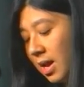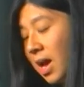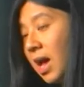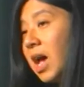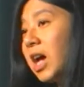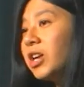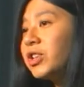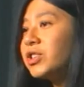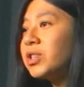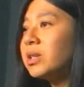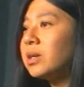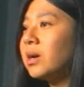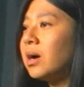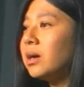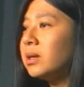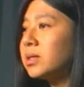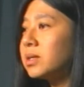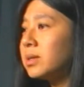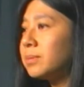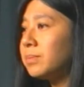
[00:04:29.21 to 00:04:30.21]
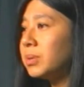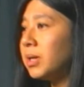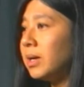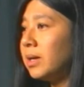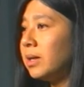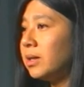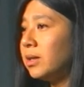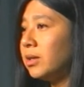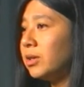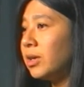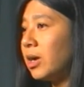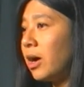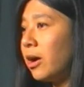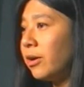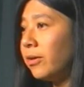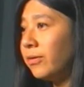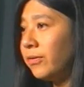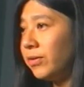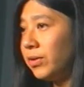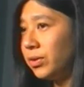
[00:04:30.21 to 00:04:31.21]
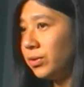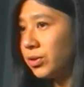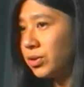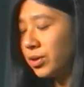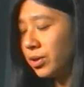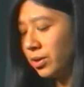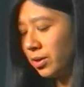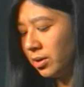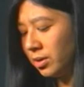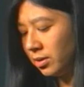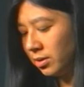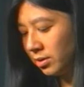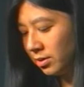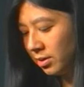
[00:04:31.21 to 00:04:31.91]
as she contemplated our future,